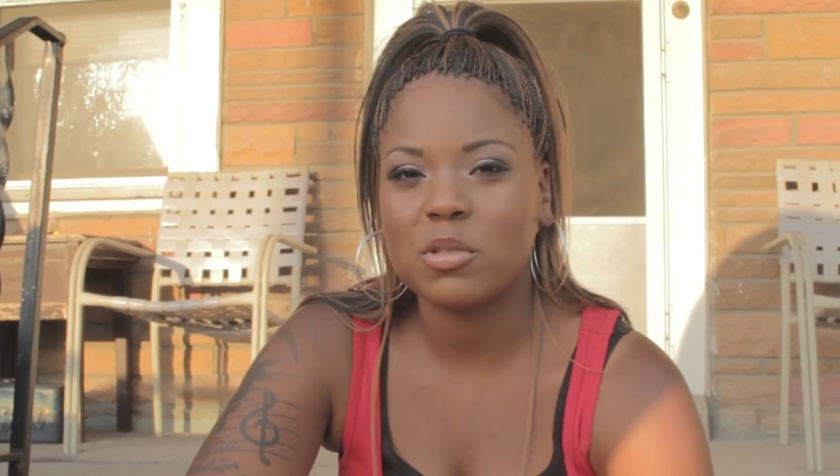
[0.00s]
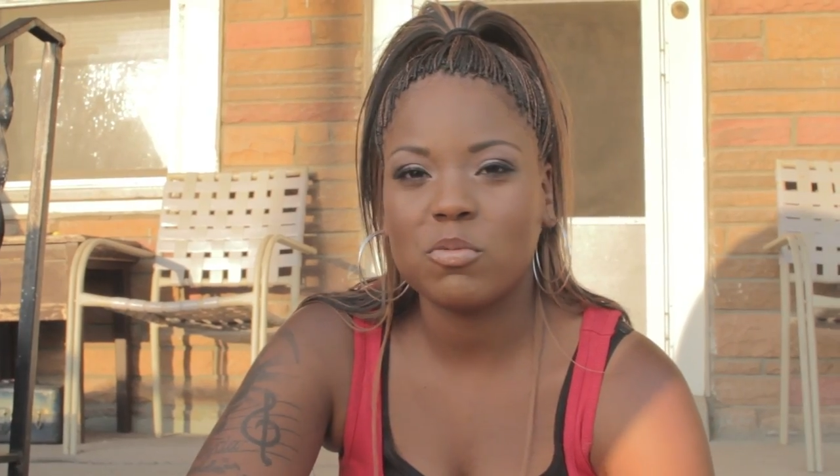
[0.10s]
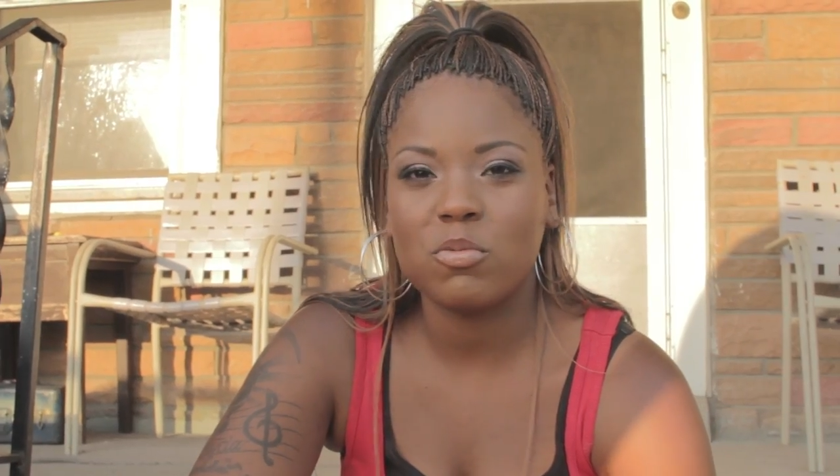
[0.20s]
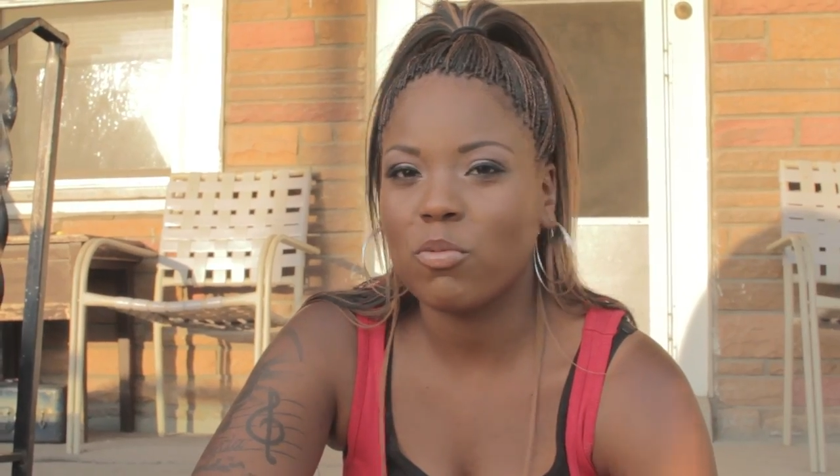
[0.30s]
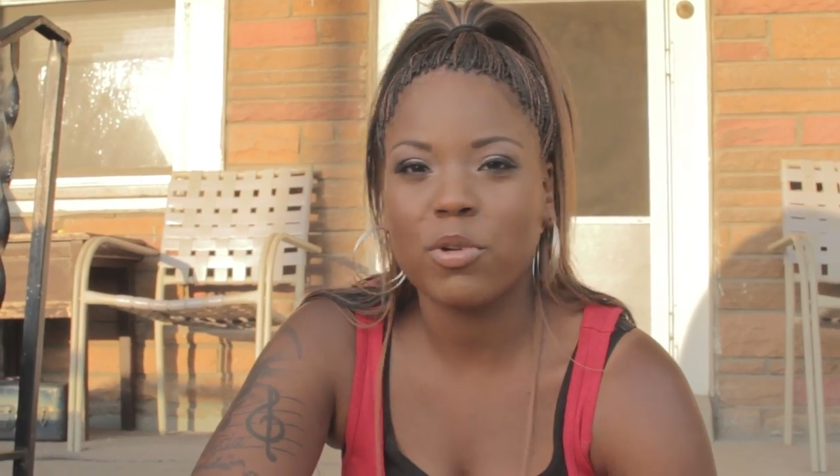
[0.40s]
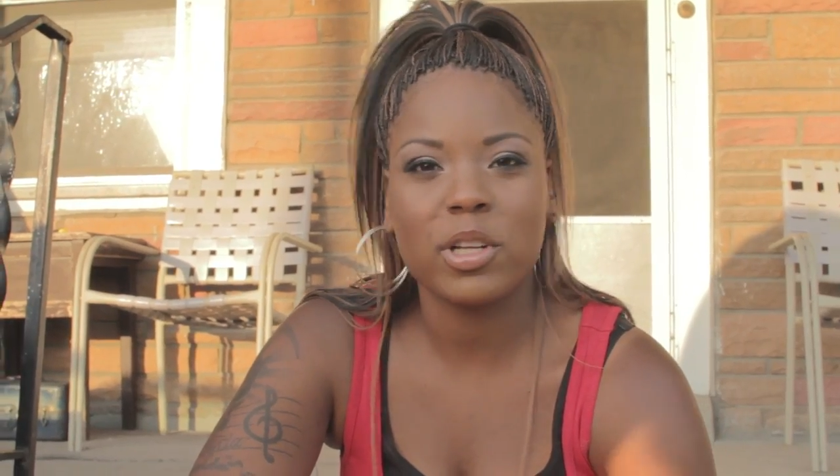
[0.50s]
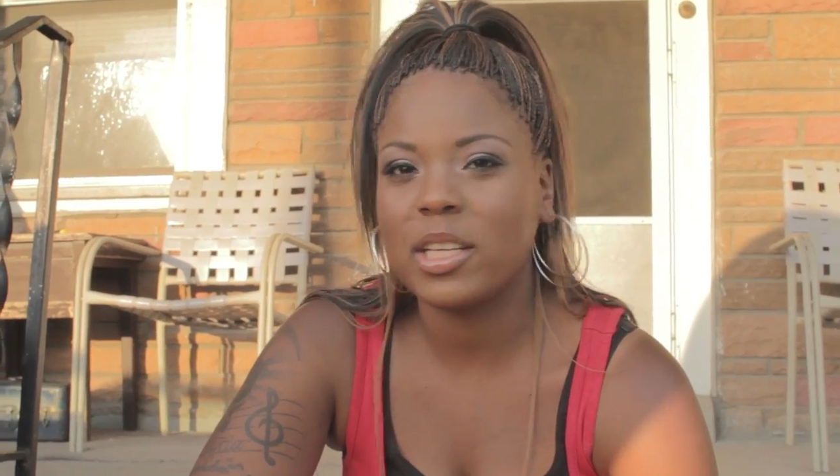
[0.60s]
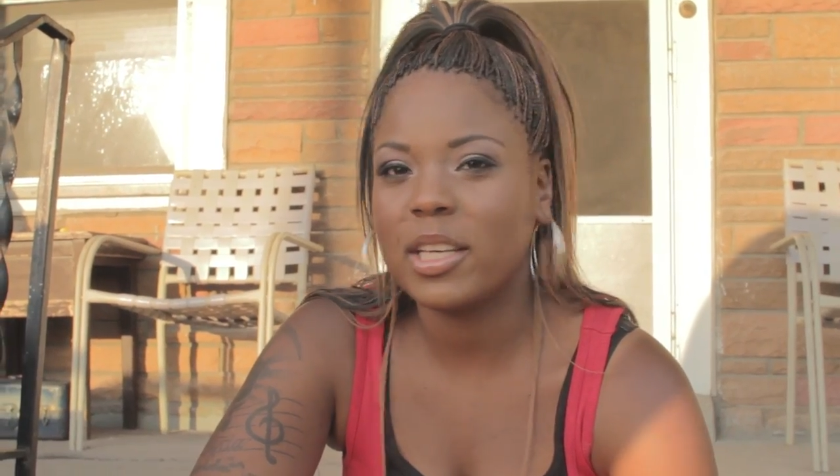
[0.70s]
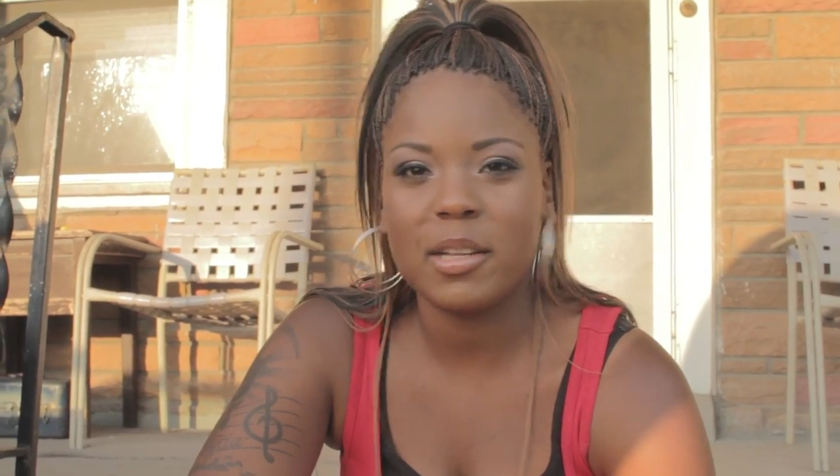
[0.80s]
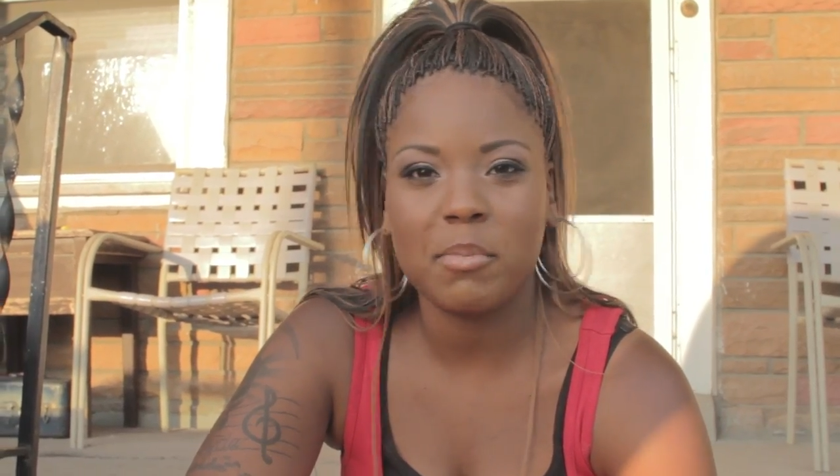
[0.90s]
was
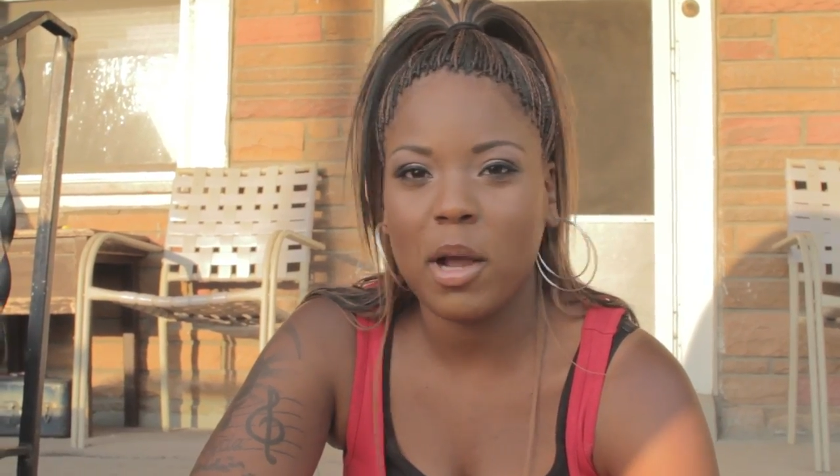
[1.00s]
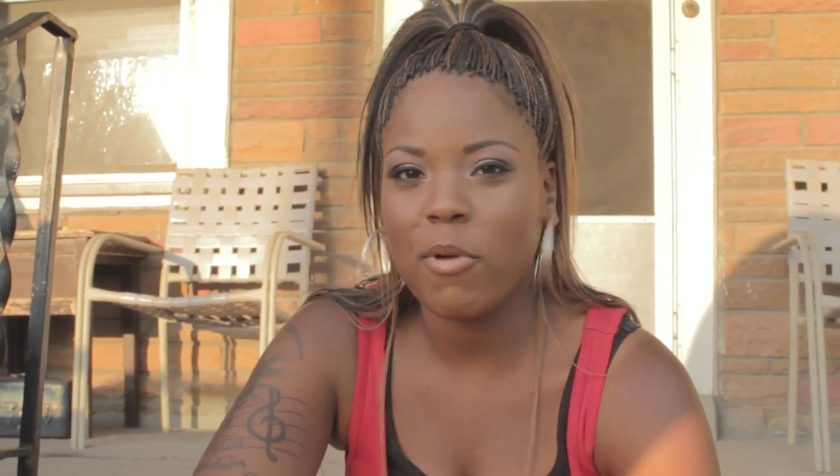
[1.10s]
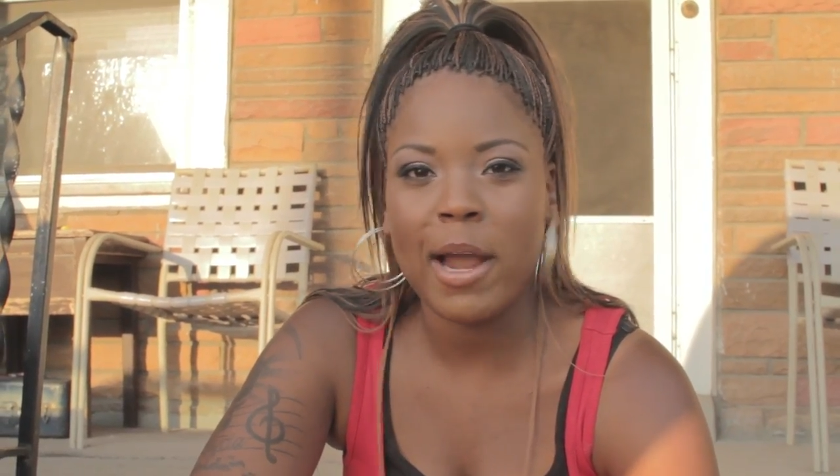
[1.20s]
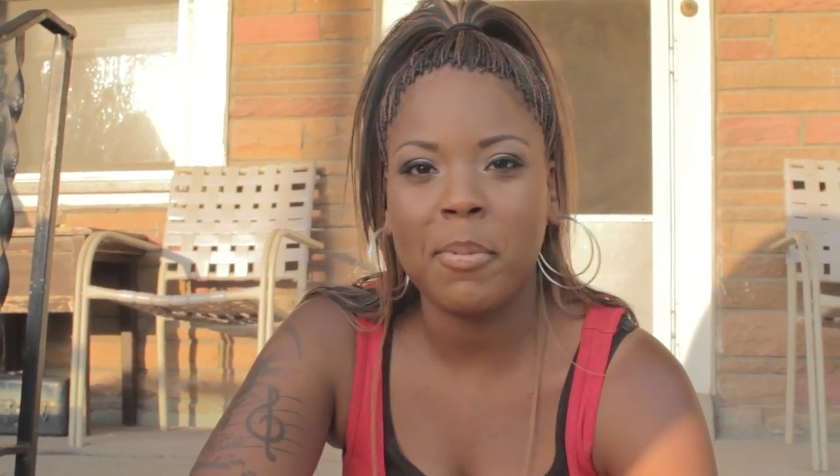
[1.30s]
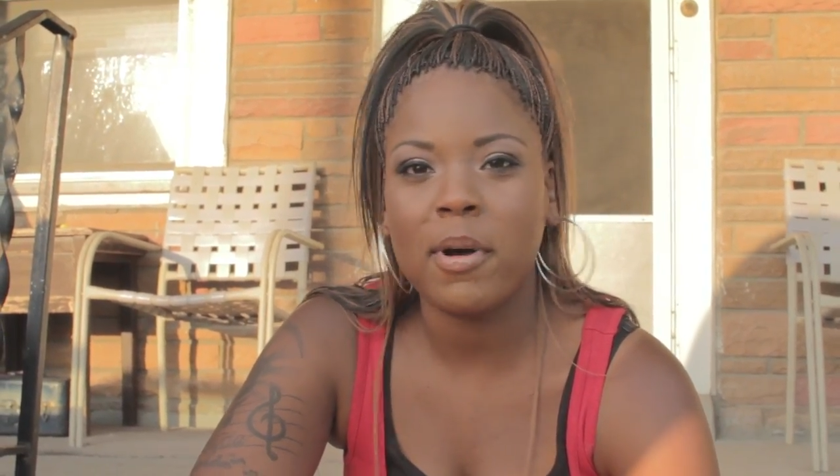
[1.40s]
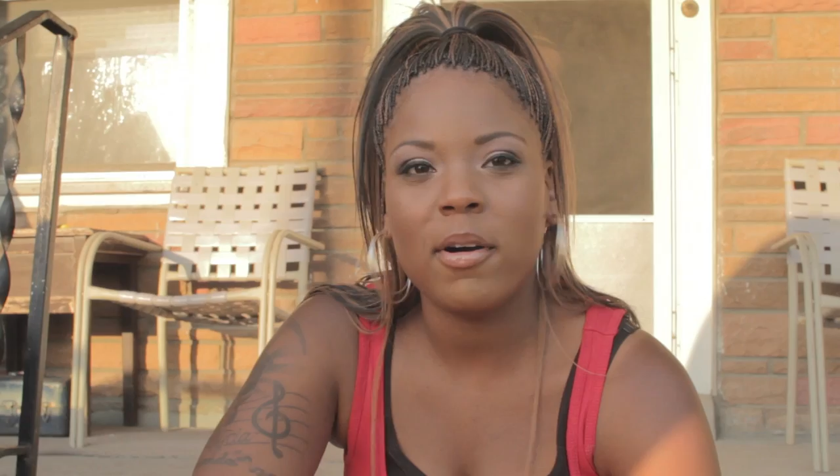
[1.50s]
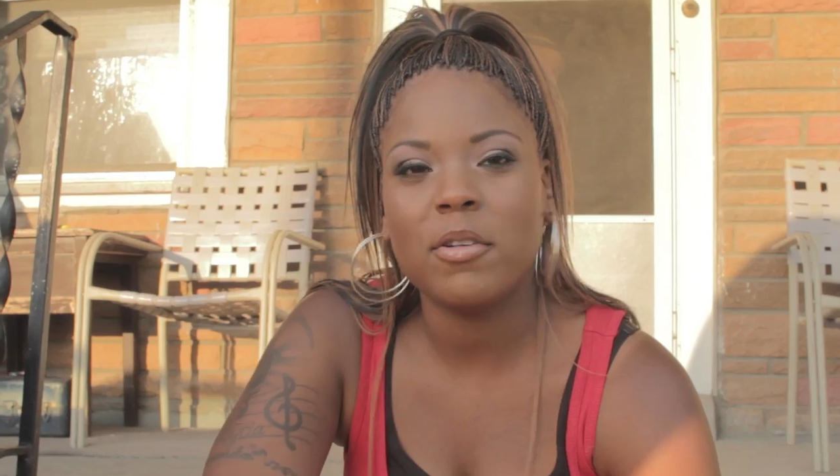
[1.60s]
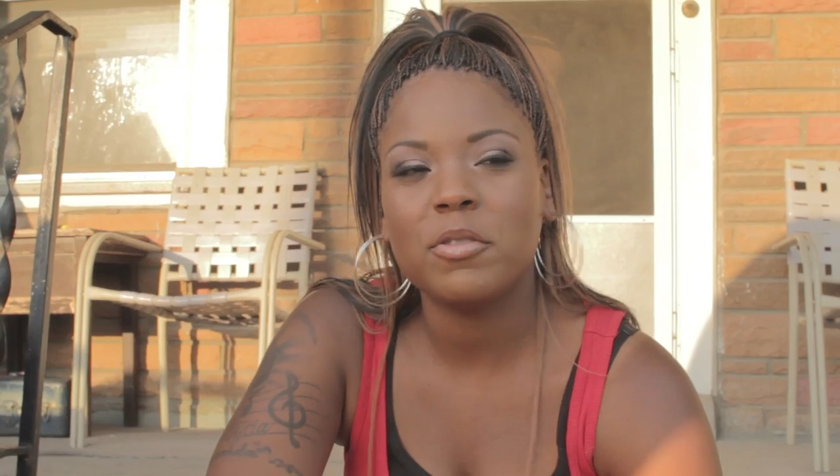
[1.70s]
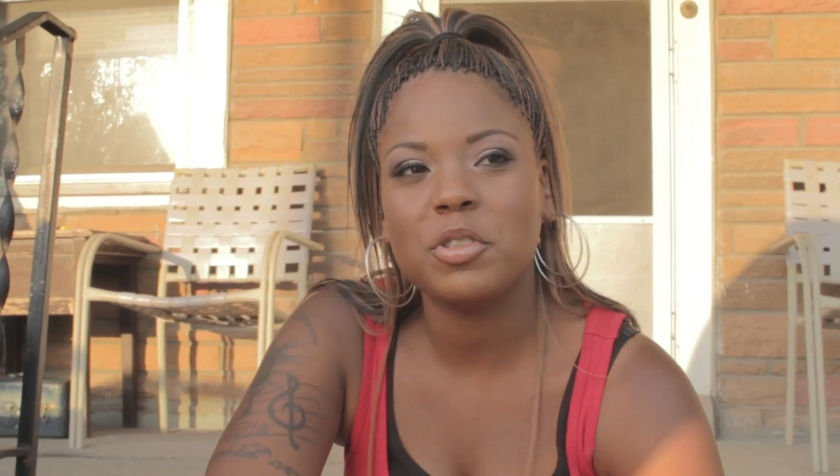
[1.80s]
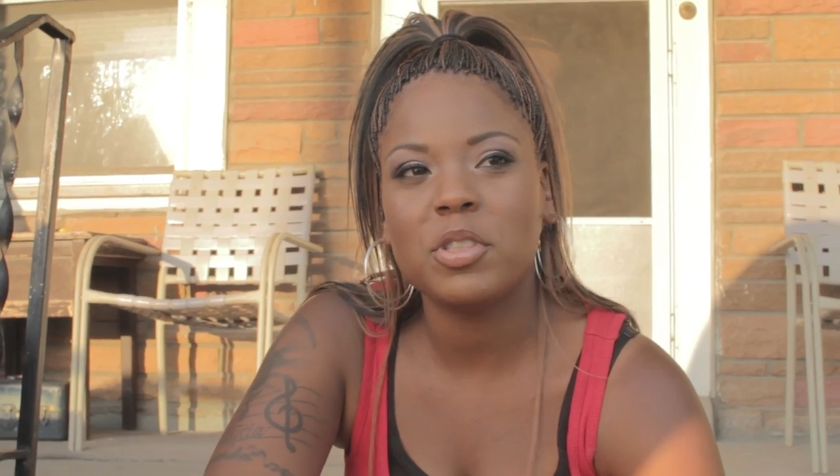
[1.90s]
really getting my rap
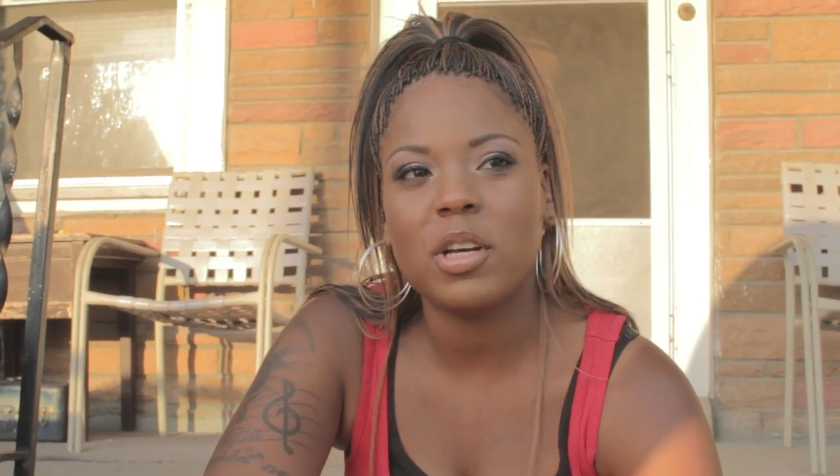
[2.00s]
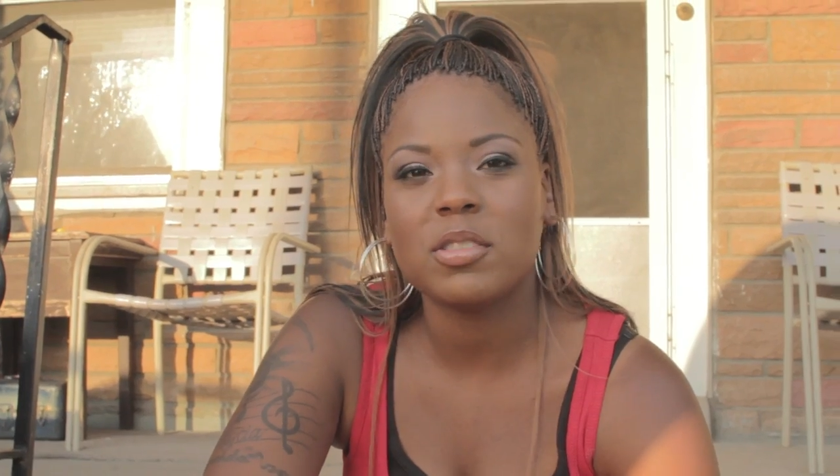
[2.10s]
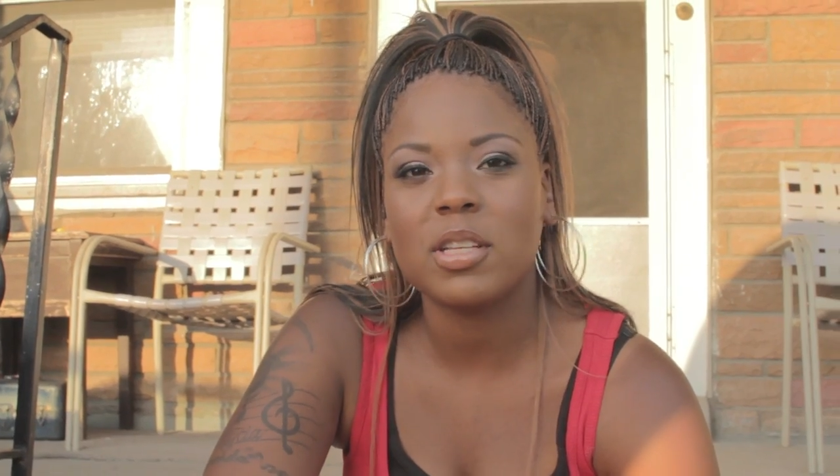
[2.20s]
on, you know.